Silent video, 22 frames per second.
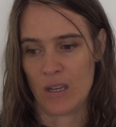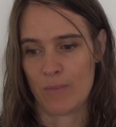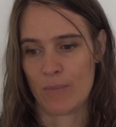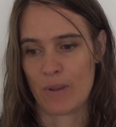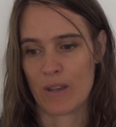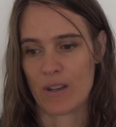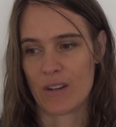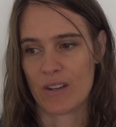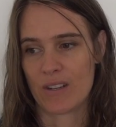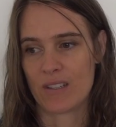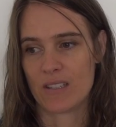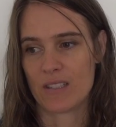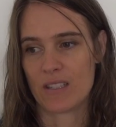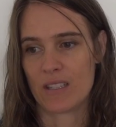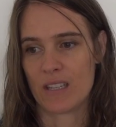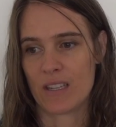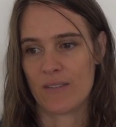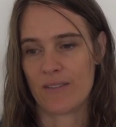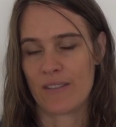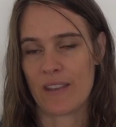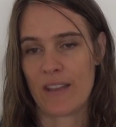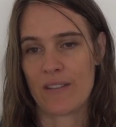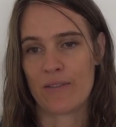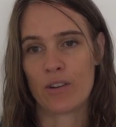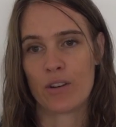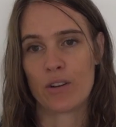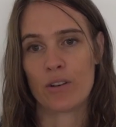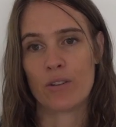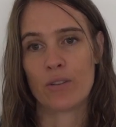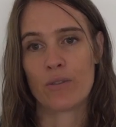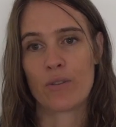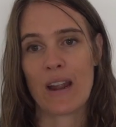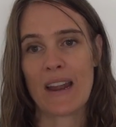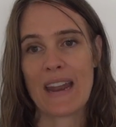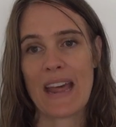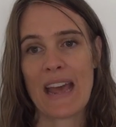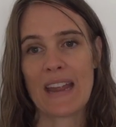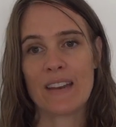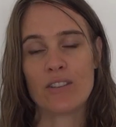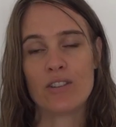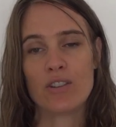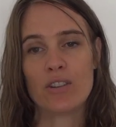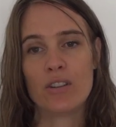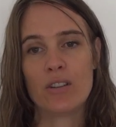because if they've got the right
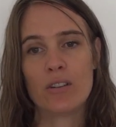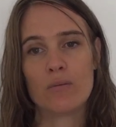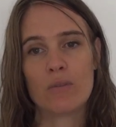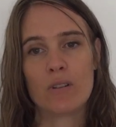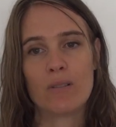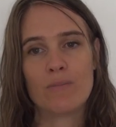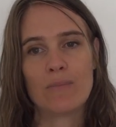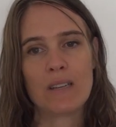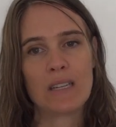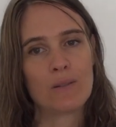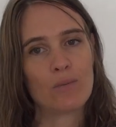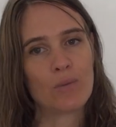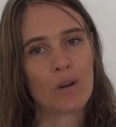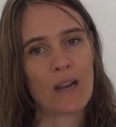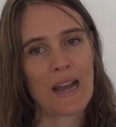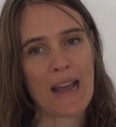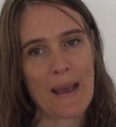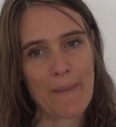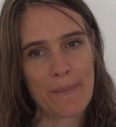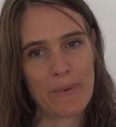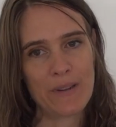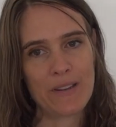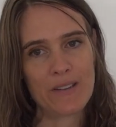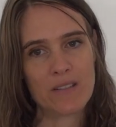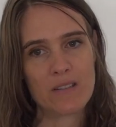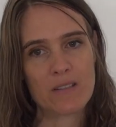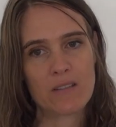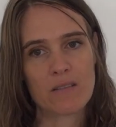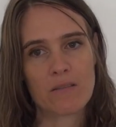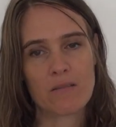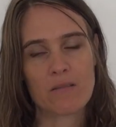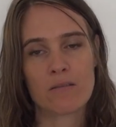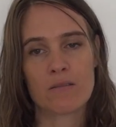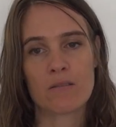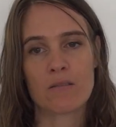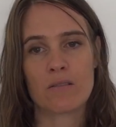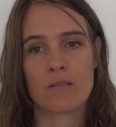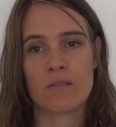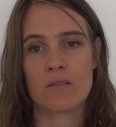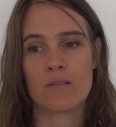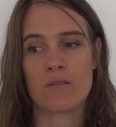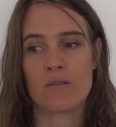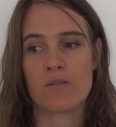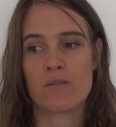attitude, it won't matter what happens
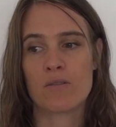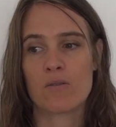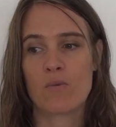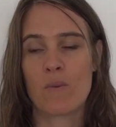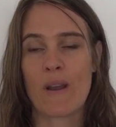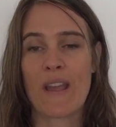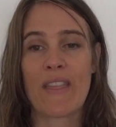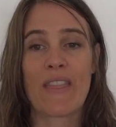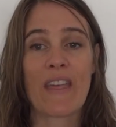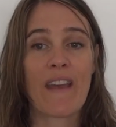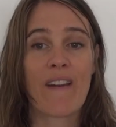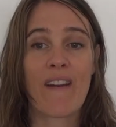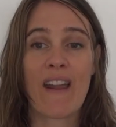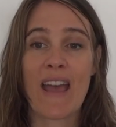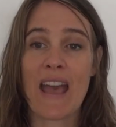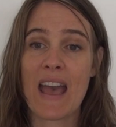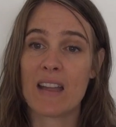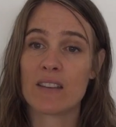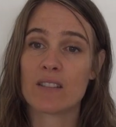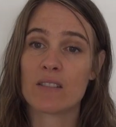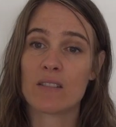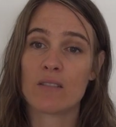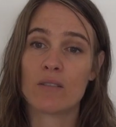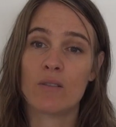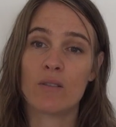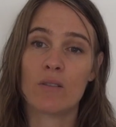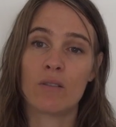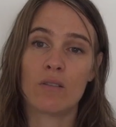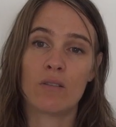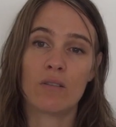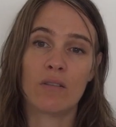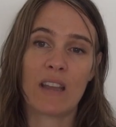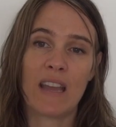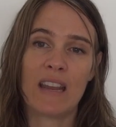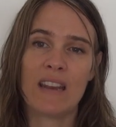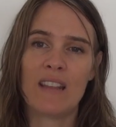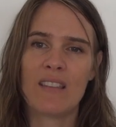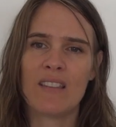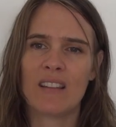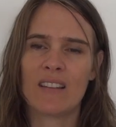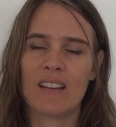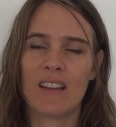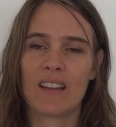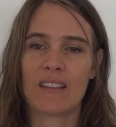or where they're at or
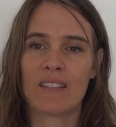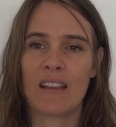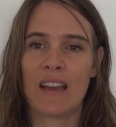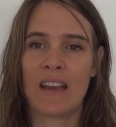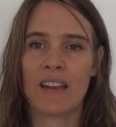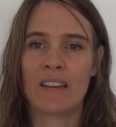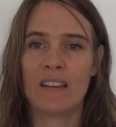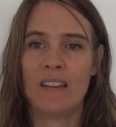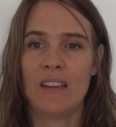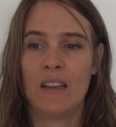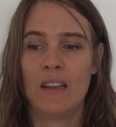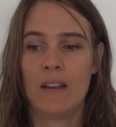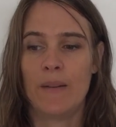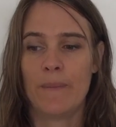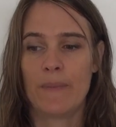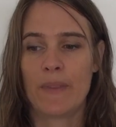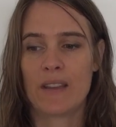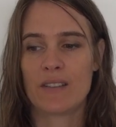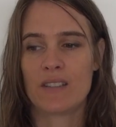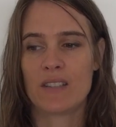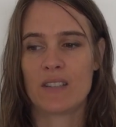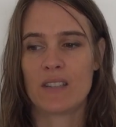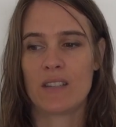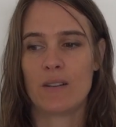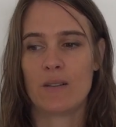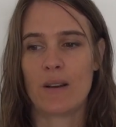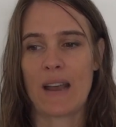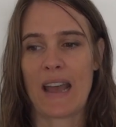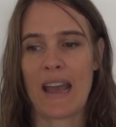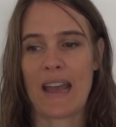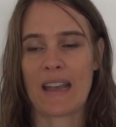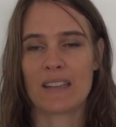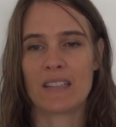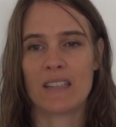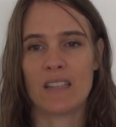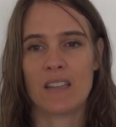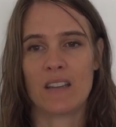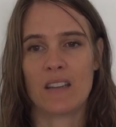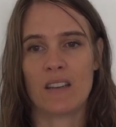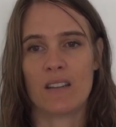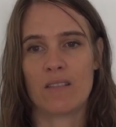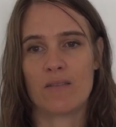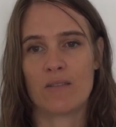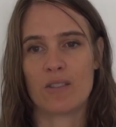anything like that, they'll still act in
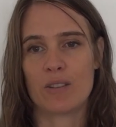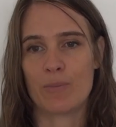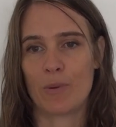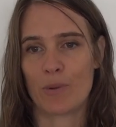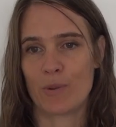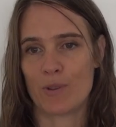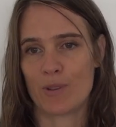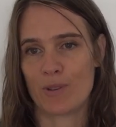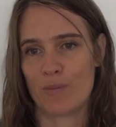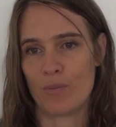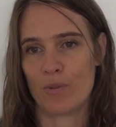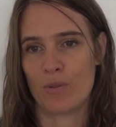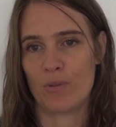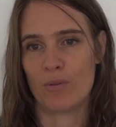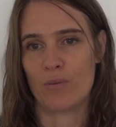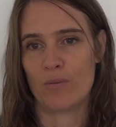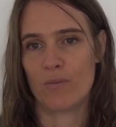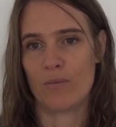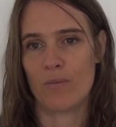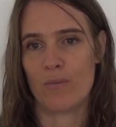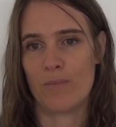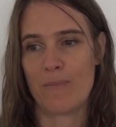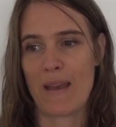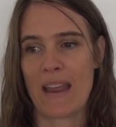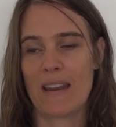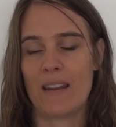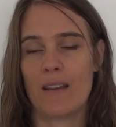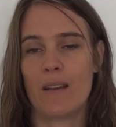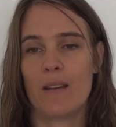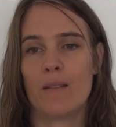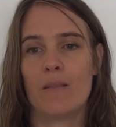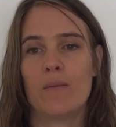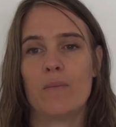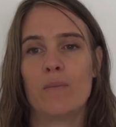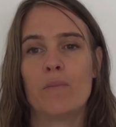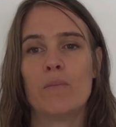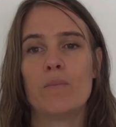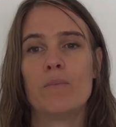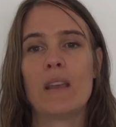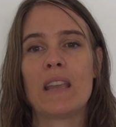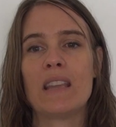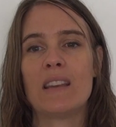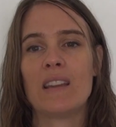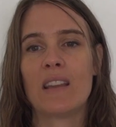a responsible manner,
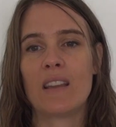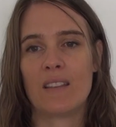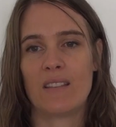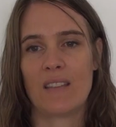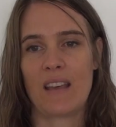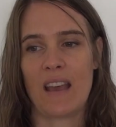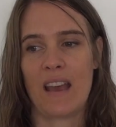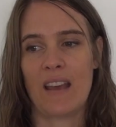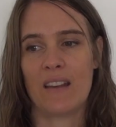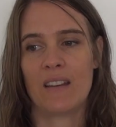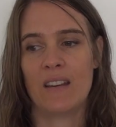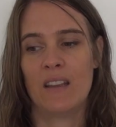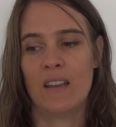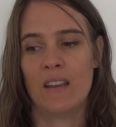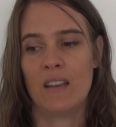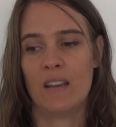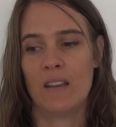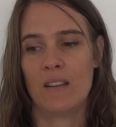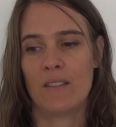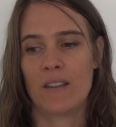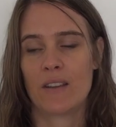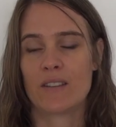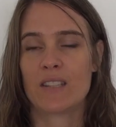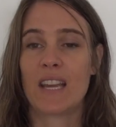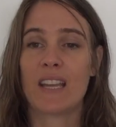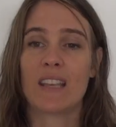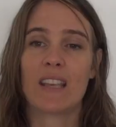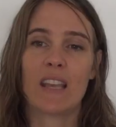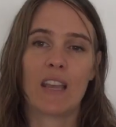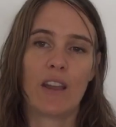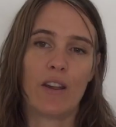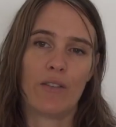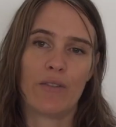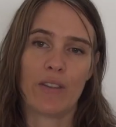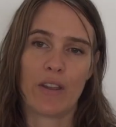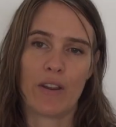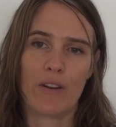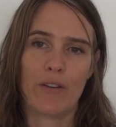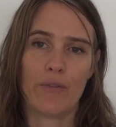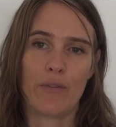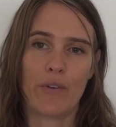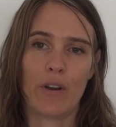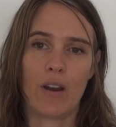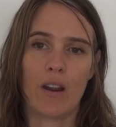meaning that they'll take care of
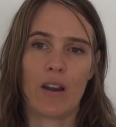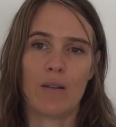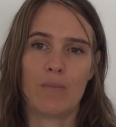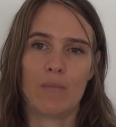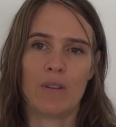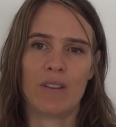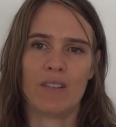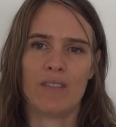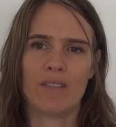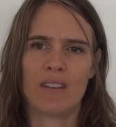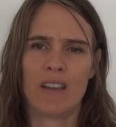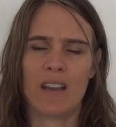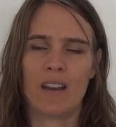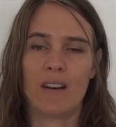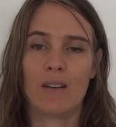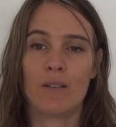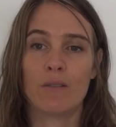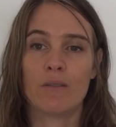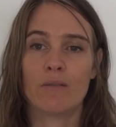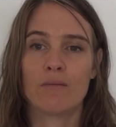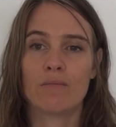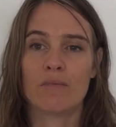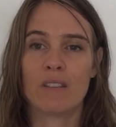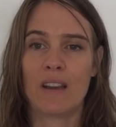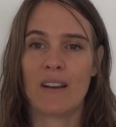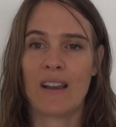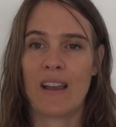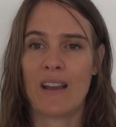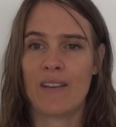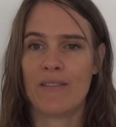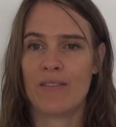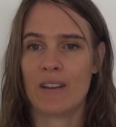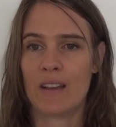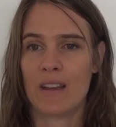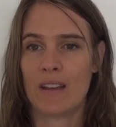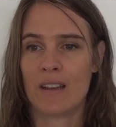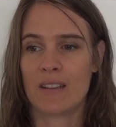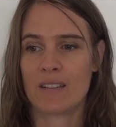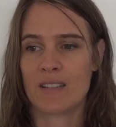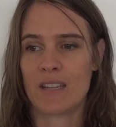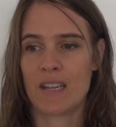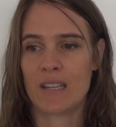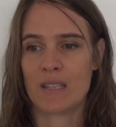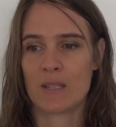their environment, they'll have
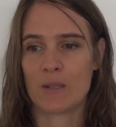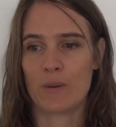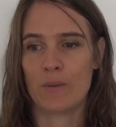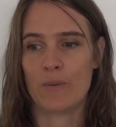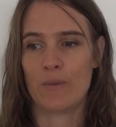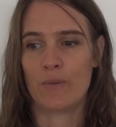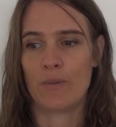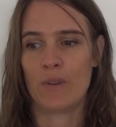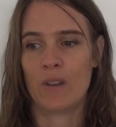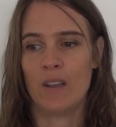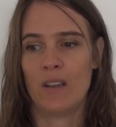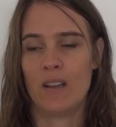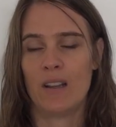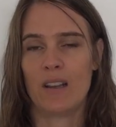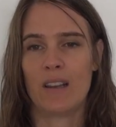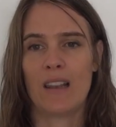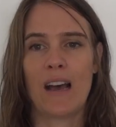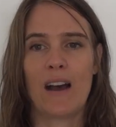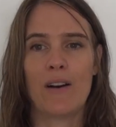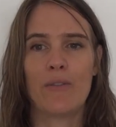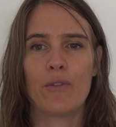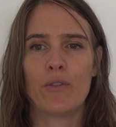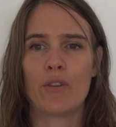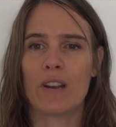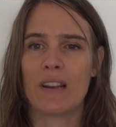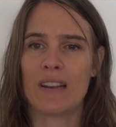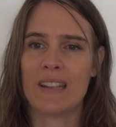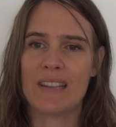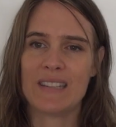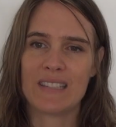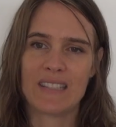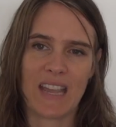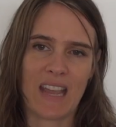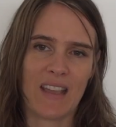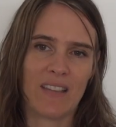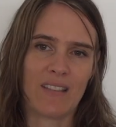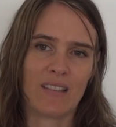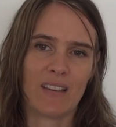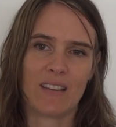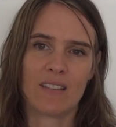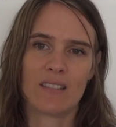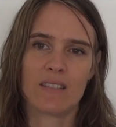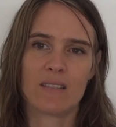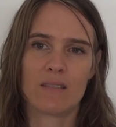a sense of love, or at least
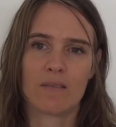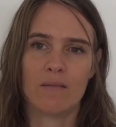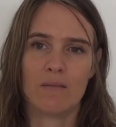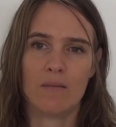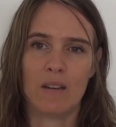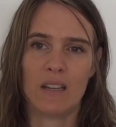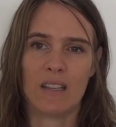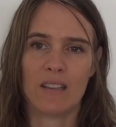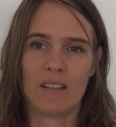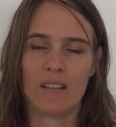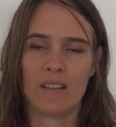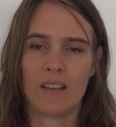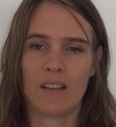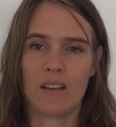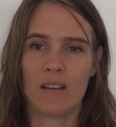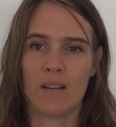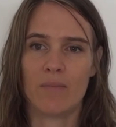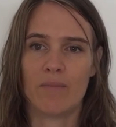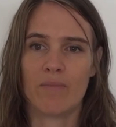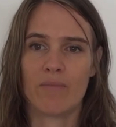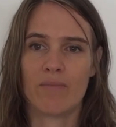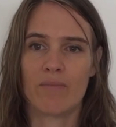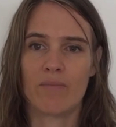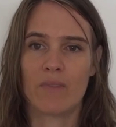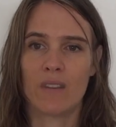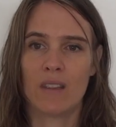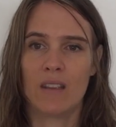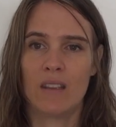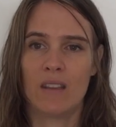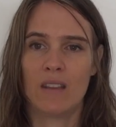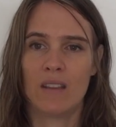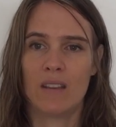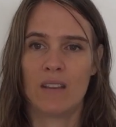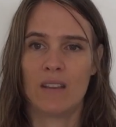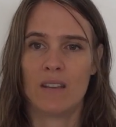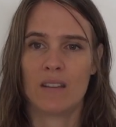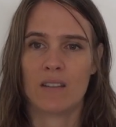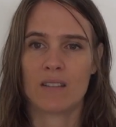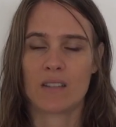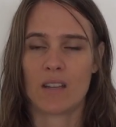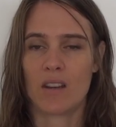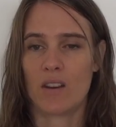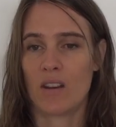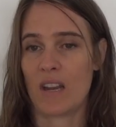ethics with,
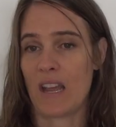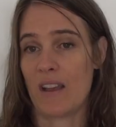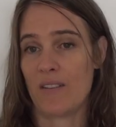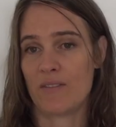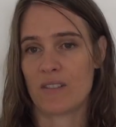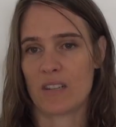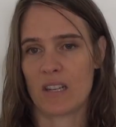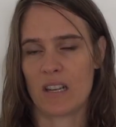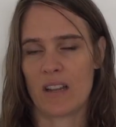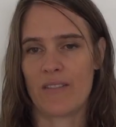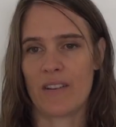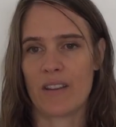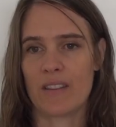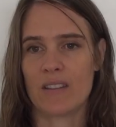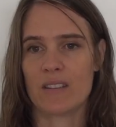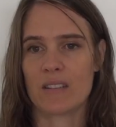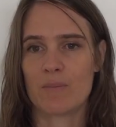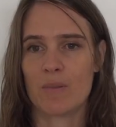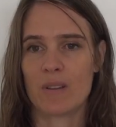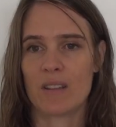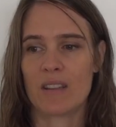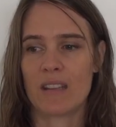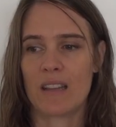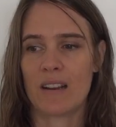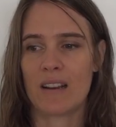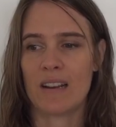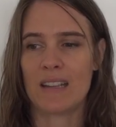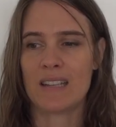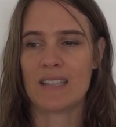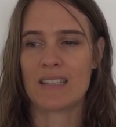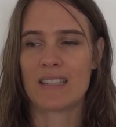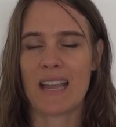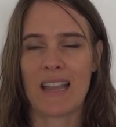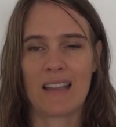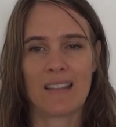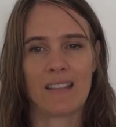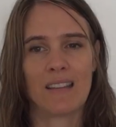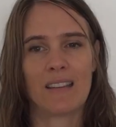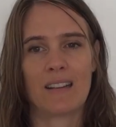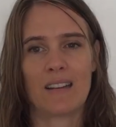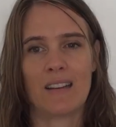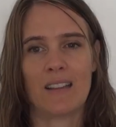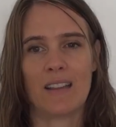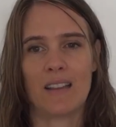because I don't have to love others, but they're at least
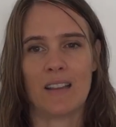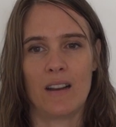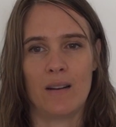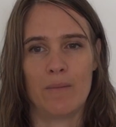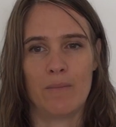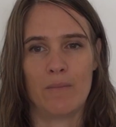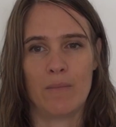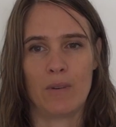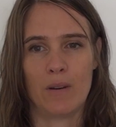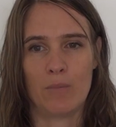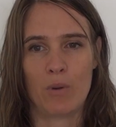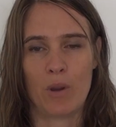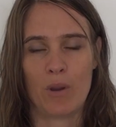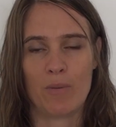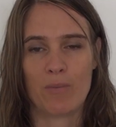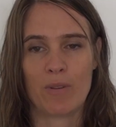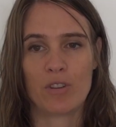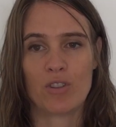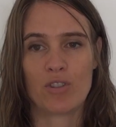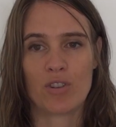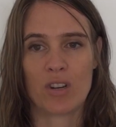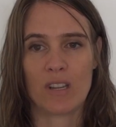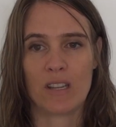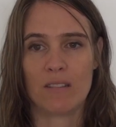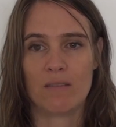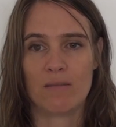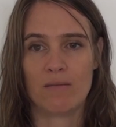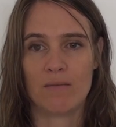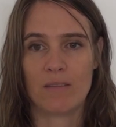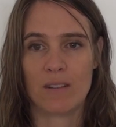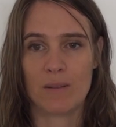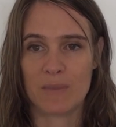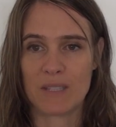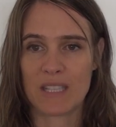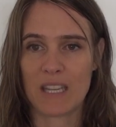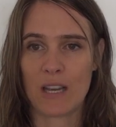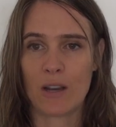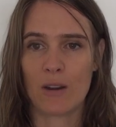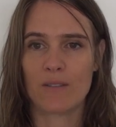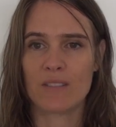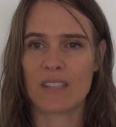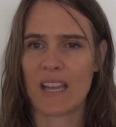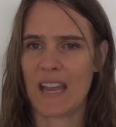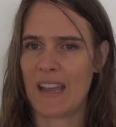ethically, I'm hoping, treat
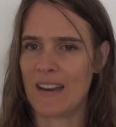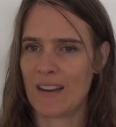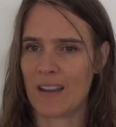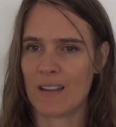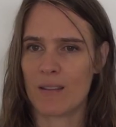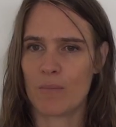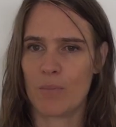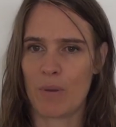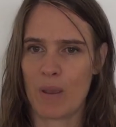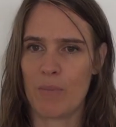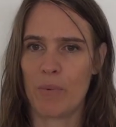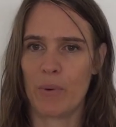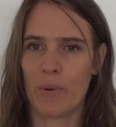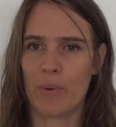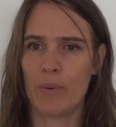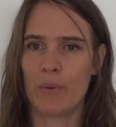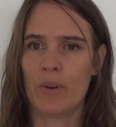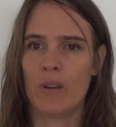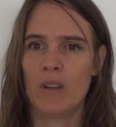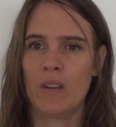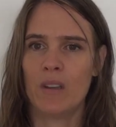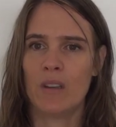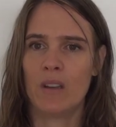themselves and other people.